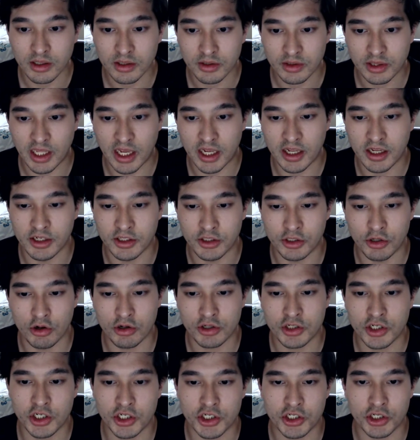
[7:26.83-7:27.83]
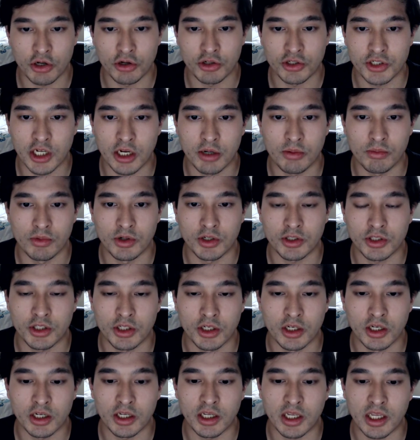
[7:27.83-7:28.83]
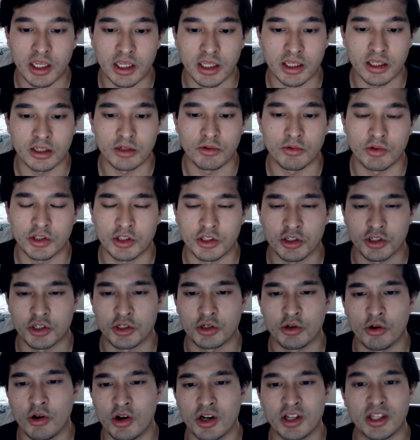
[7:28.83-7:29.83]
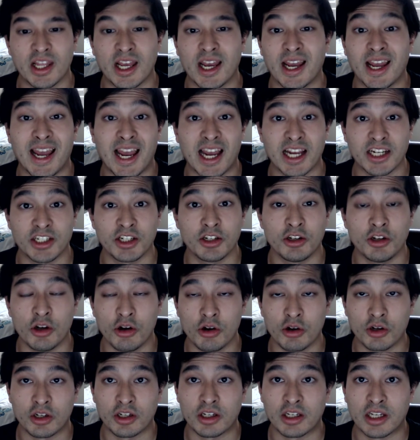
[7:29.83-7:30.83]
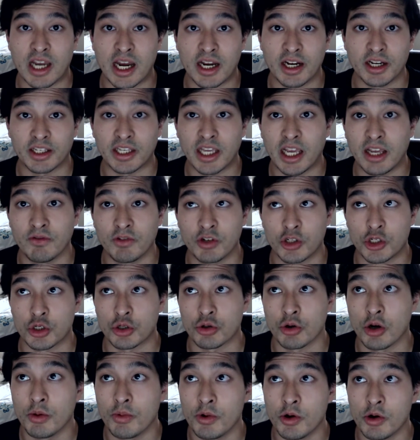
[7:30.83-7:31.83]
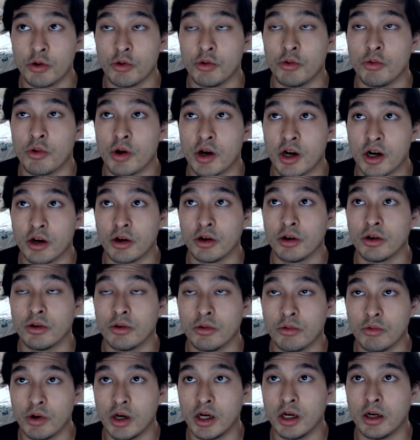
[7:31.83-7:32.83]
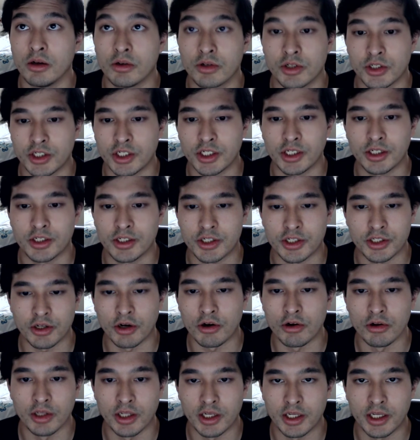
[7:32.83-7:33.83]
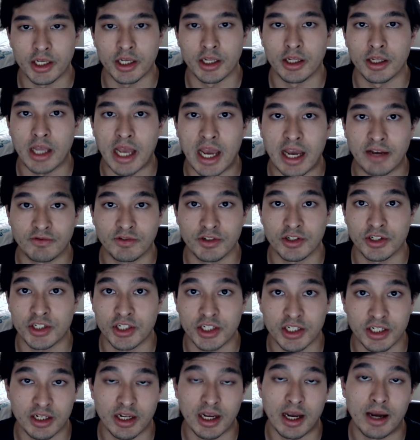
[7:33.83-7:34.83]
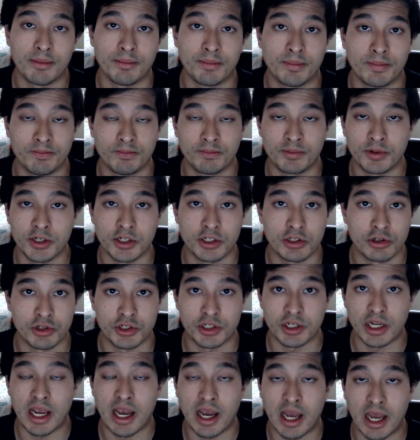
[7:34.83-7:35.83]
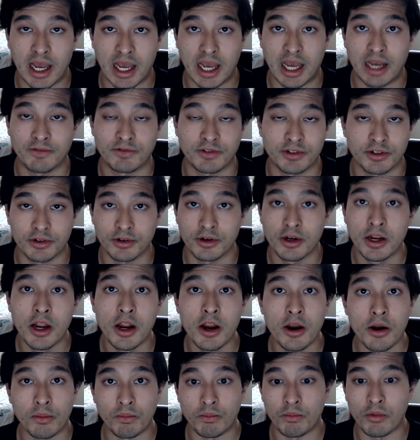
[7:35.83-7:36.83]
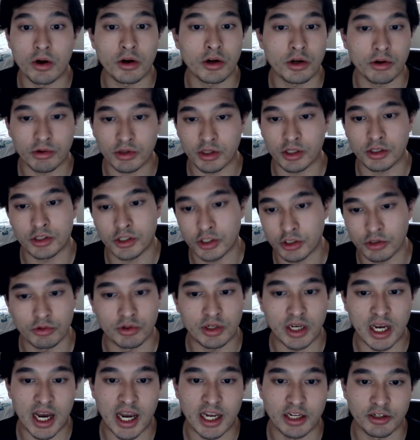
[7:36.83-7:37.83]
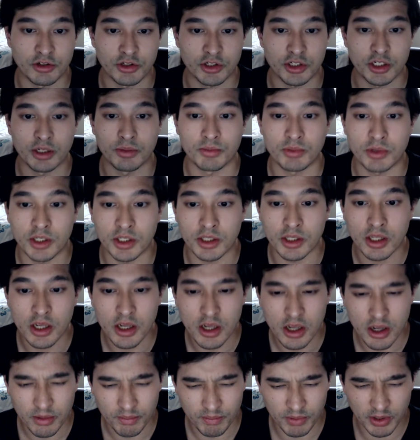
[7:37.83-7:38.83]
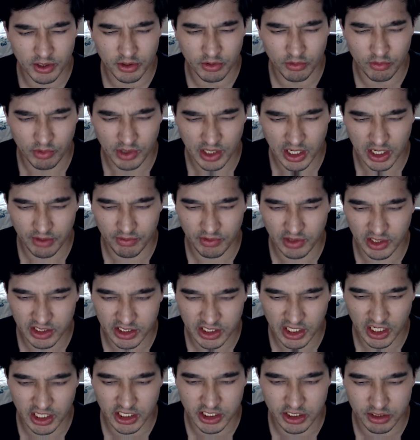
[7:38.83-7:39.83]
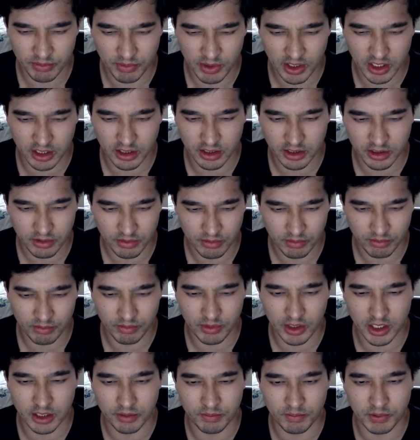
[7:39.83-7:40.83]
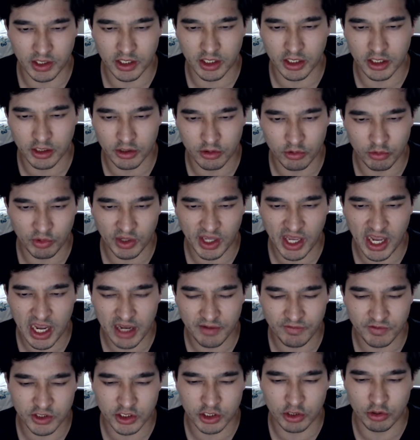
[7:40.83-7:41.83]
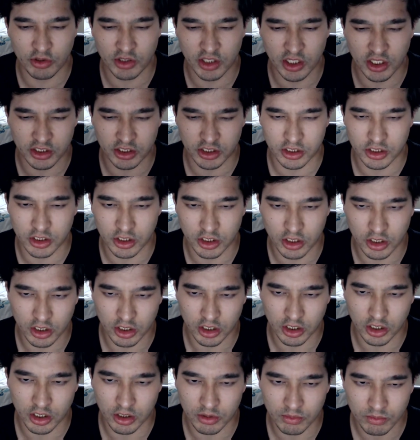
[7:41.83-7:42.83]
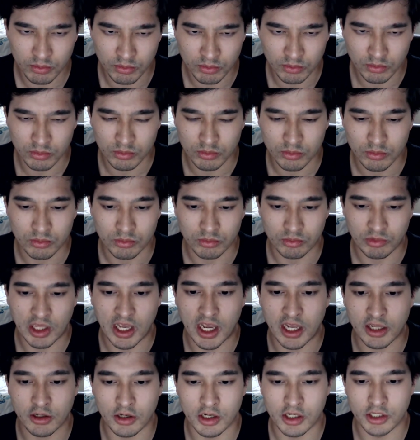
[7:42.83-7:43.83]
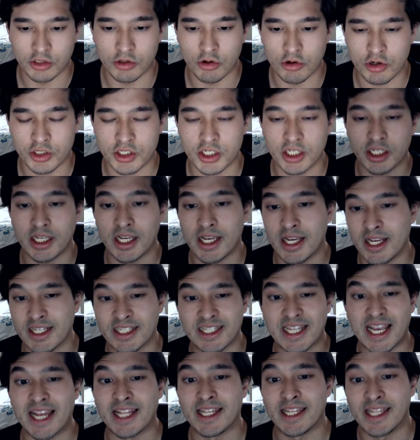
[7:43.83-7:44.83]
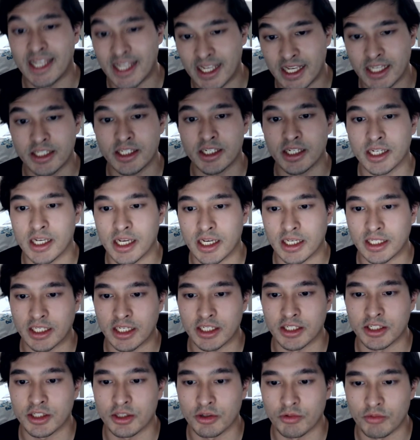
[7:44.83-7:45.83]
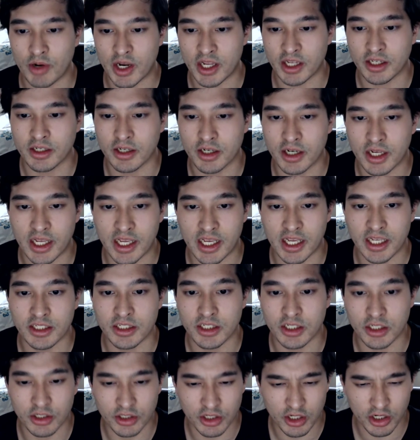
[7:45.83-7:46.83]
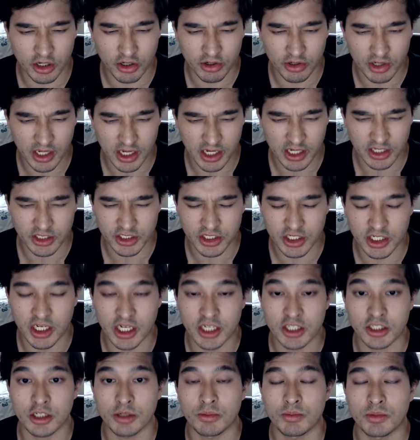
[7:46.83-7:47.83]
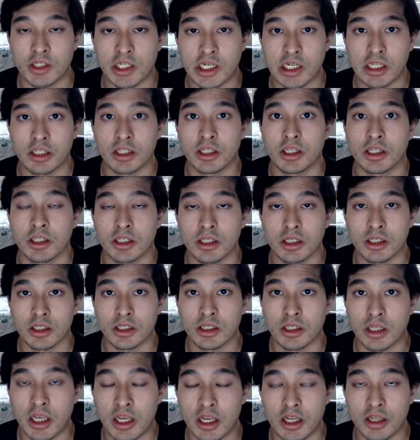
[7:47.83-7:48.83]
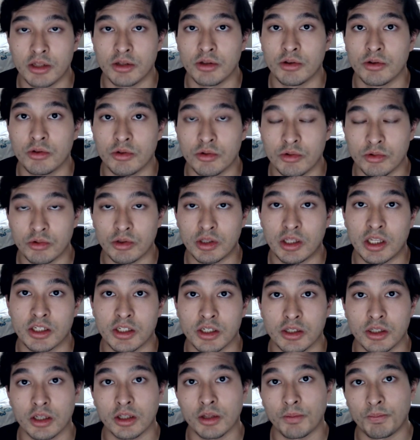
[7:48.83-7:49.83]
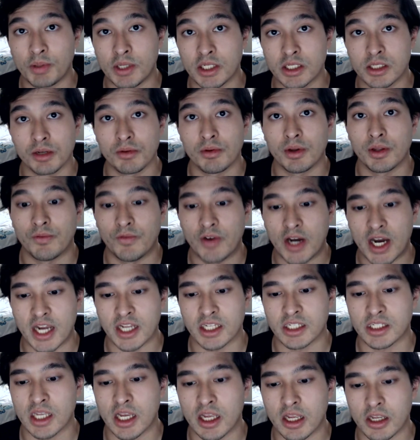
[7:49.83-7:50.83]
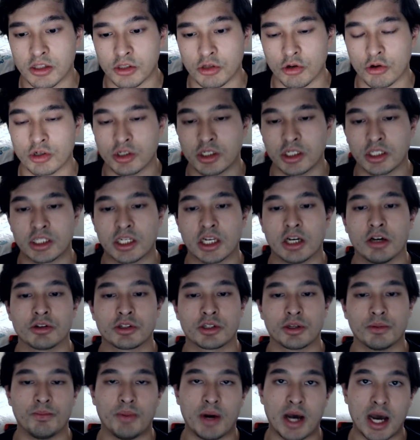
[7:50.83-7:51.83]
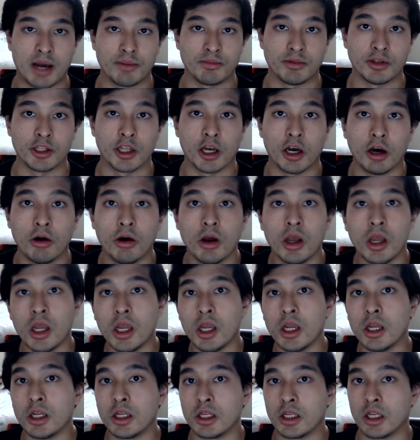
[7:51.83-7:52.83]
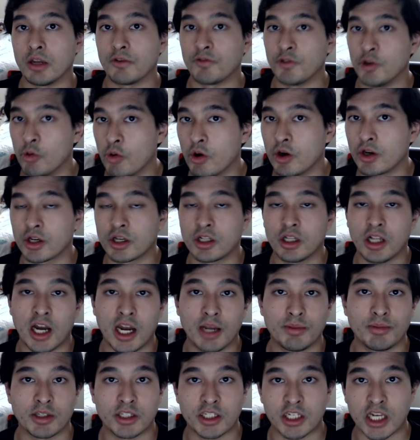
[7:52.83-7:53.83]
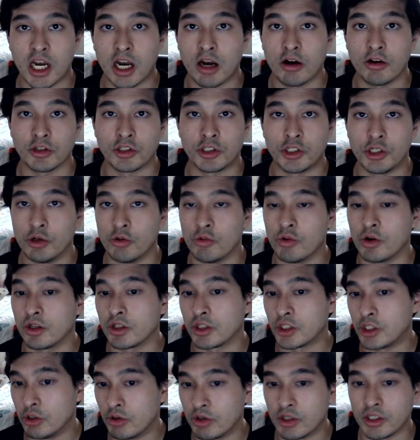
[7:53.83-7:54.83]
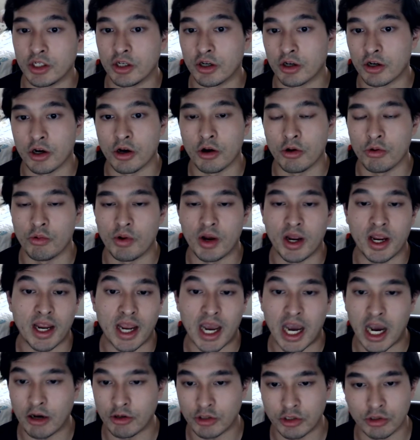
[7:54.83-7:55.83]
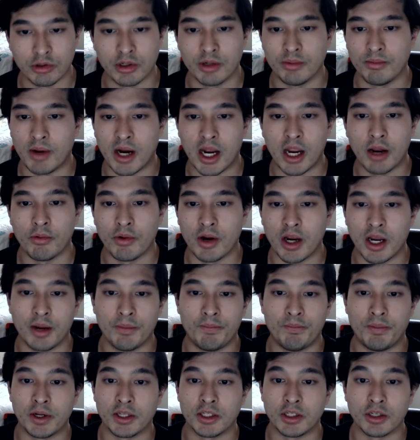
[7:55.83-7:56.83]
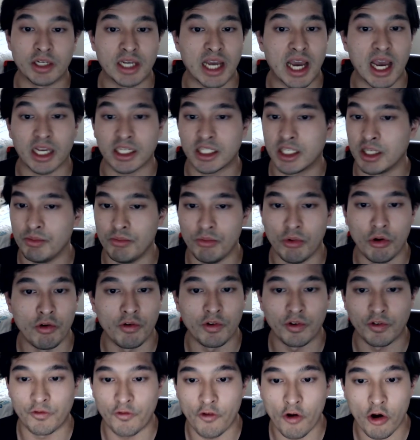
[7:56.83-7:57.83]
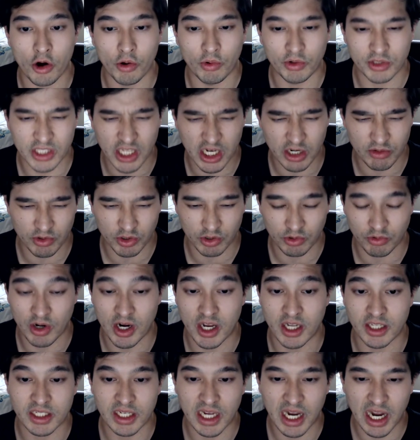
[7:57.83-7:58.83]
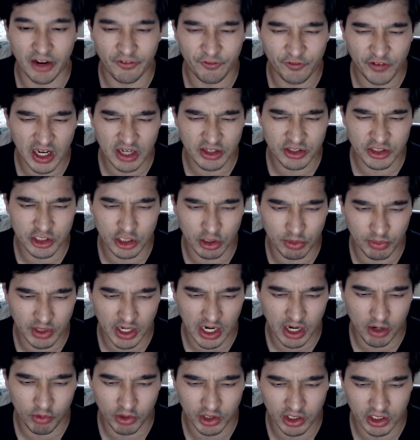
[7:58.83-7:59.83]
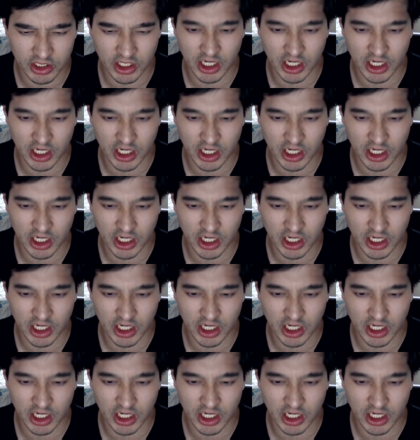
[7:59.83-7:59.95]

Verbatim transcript: that Endorsi shows up with the with the sword that actually kind of gave her trouble. Well, well, she stole it after she I'm pretty sure she, after murdering the two guys or something. But whatever the case may may be, we have to it that the that Endorsi is that it against the Ranker it, you know, and she ends up telling and. There's another piece of advice that Endorsi tells to Bam, you know? If you want to climb the tower, do what do it your own way, I'll do it my way, but you gotta keep moving forward without regrets. I found someone I want to